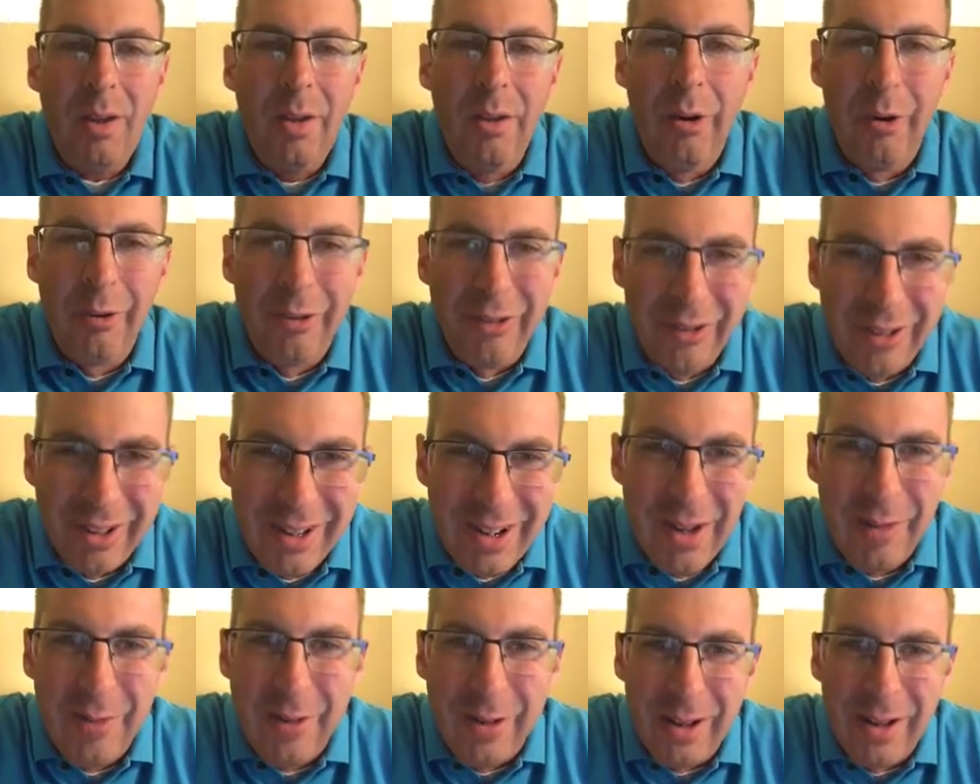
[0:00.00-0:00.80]
there's
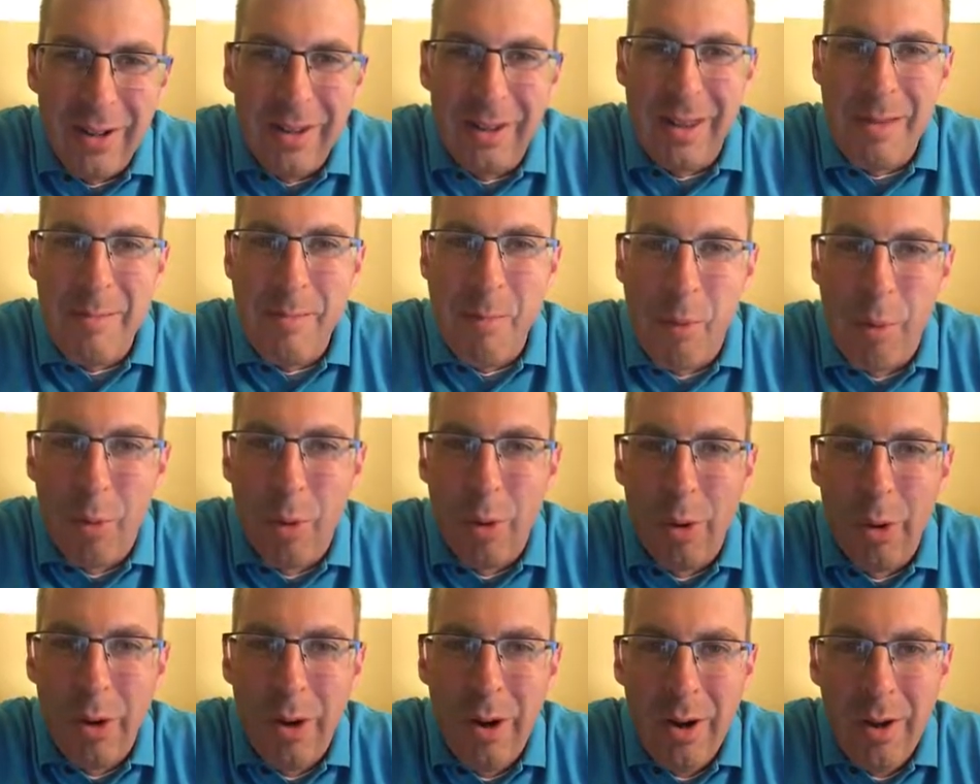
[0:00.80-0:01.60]
significantly
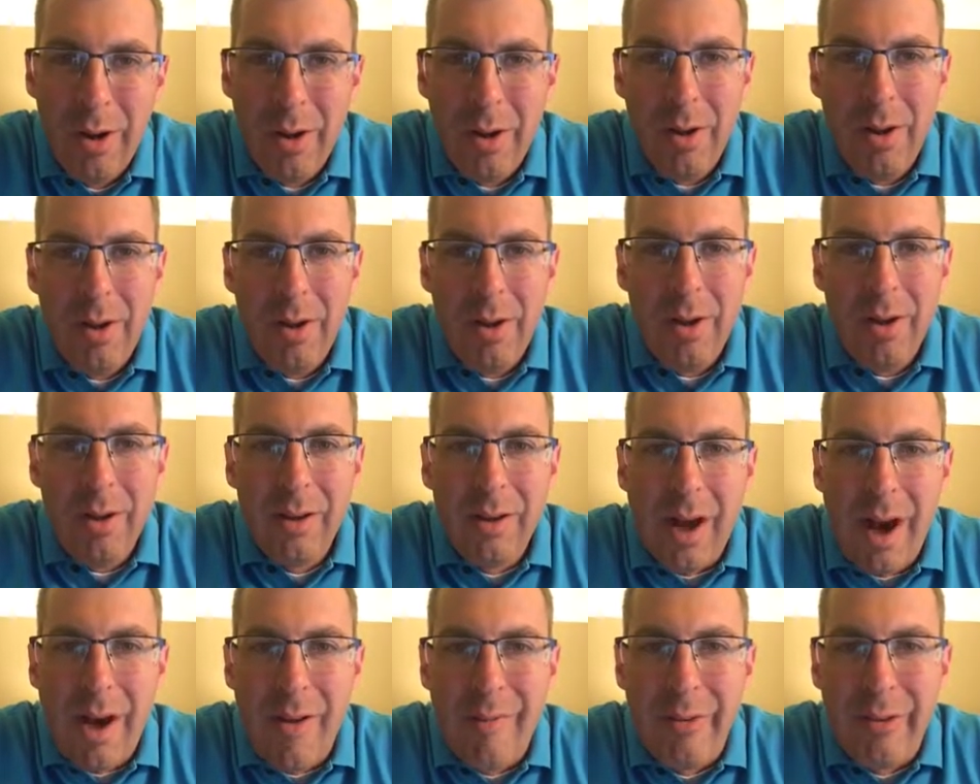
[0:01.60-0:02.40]
more
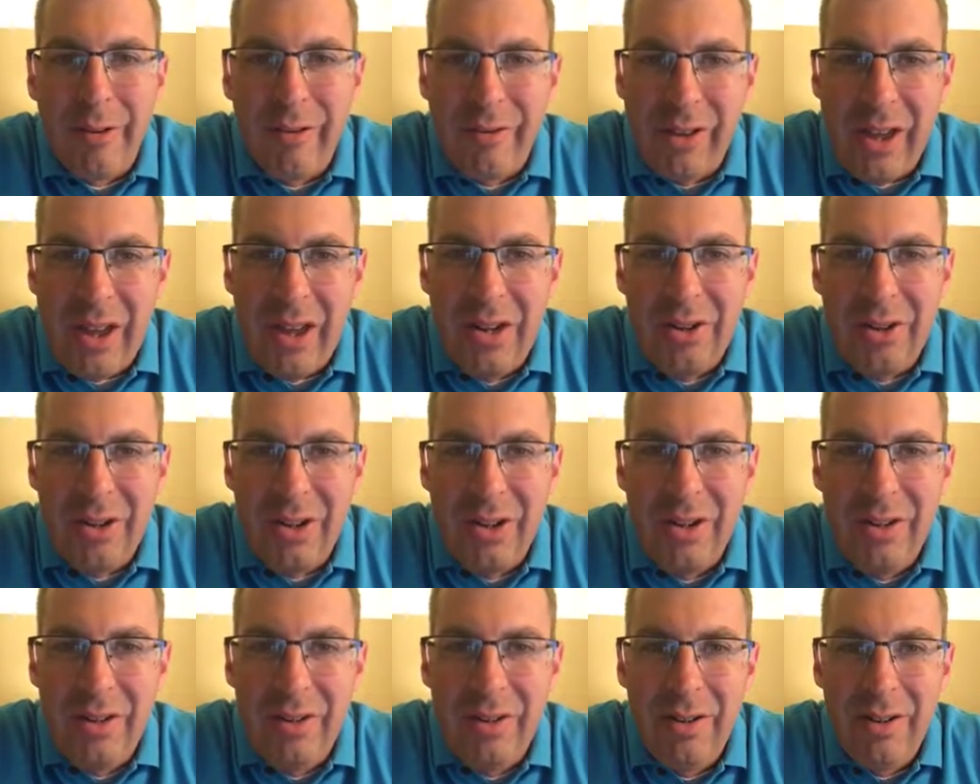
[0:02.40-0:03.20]

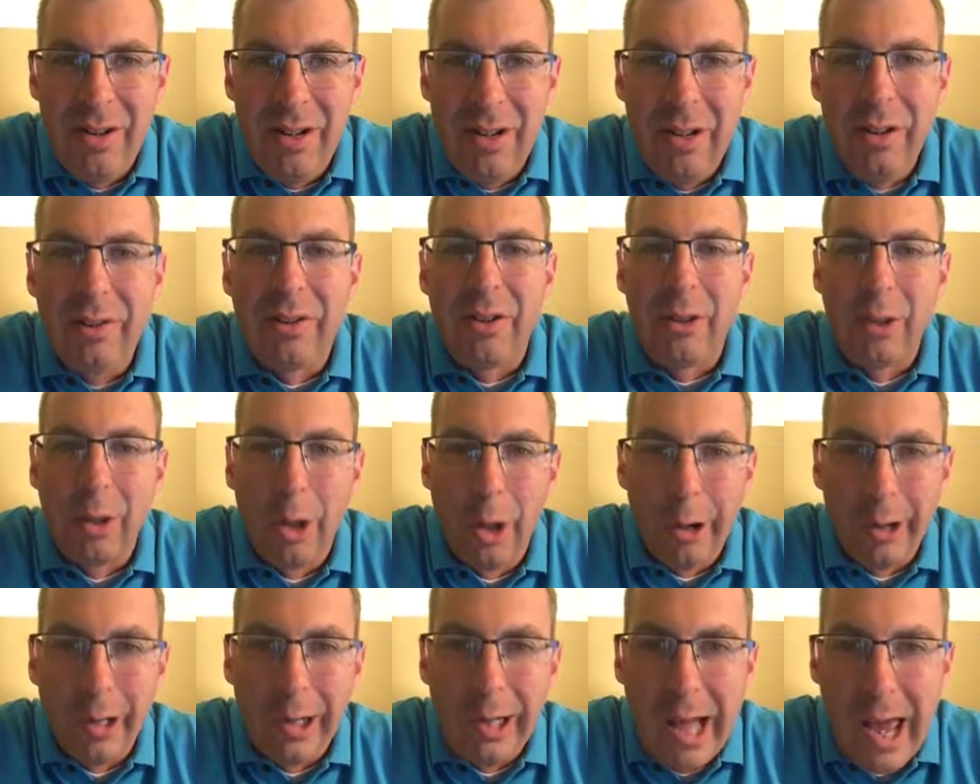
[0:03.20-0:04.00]
conversation. It's a
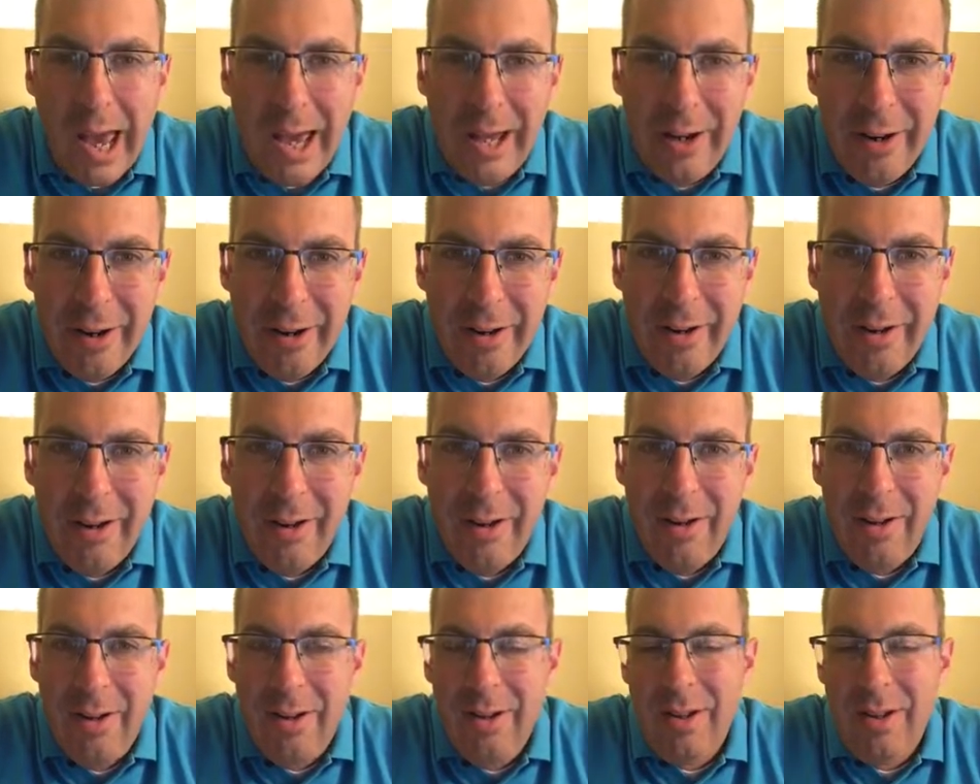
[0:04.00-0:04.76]
little lighter.